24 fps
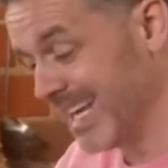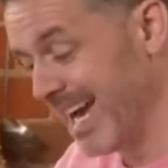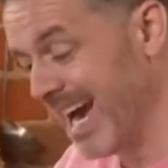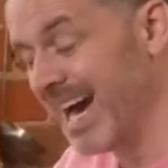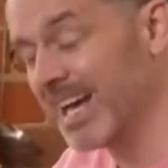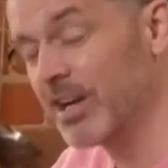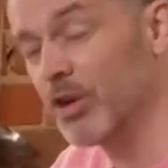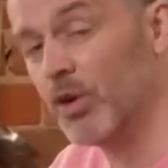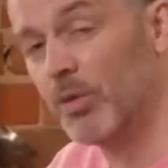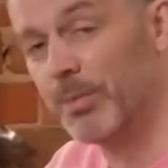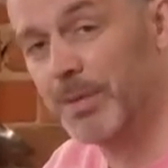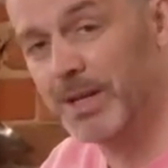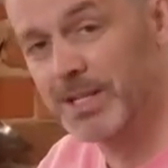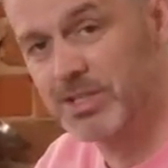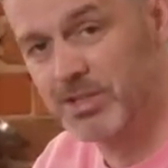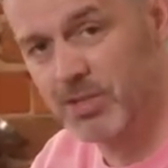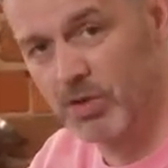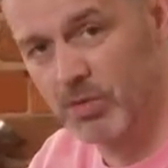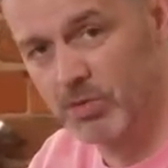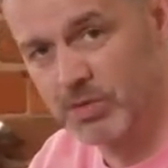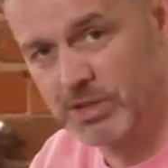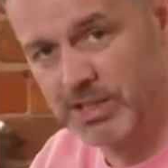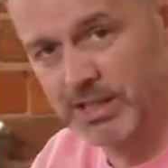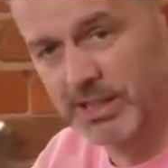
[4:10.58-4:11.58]
cannot be
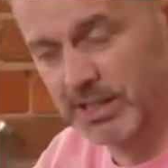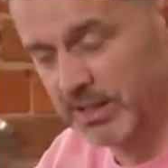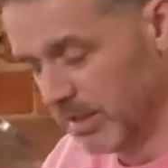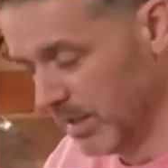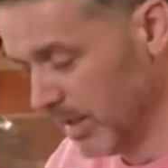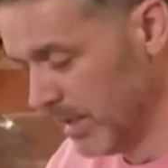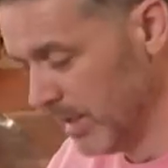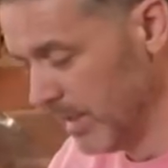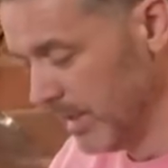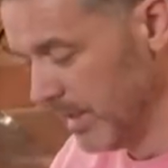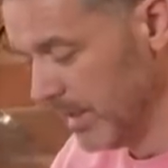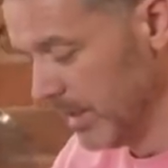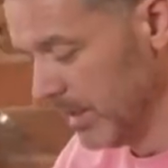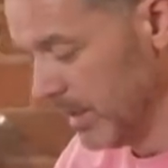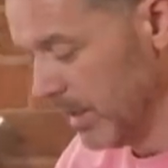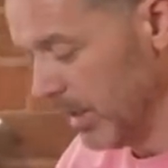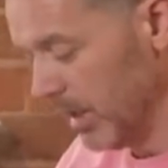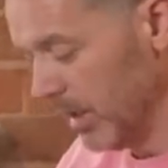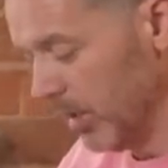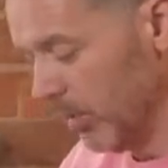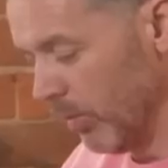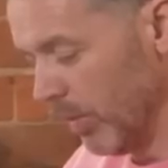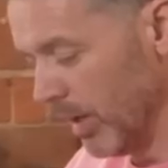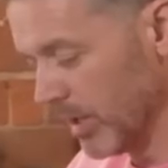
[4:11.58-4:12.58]
salty.
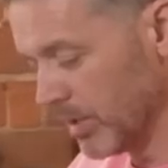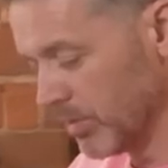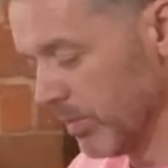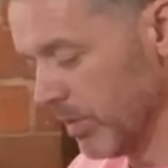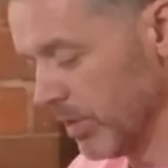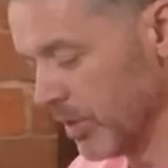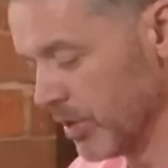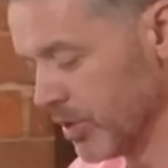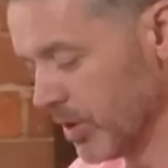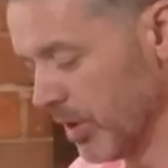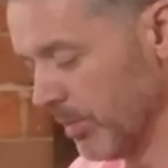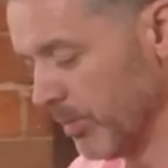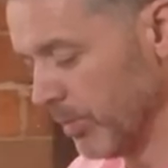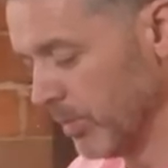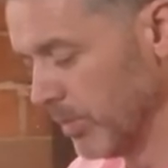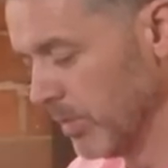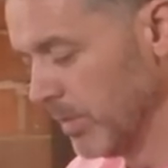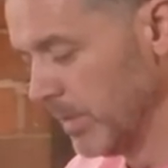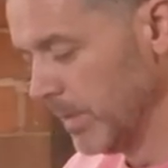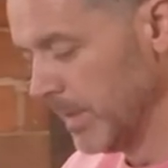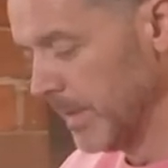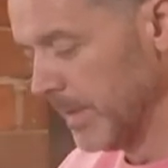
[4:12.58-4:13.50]
Otherwise, we're in trouble.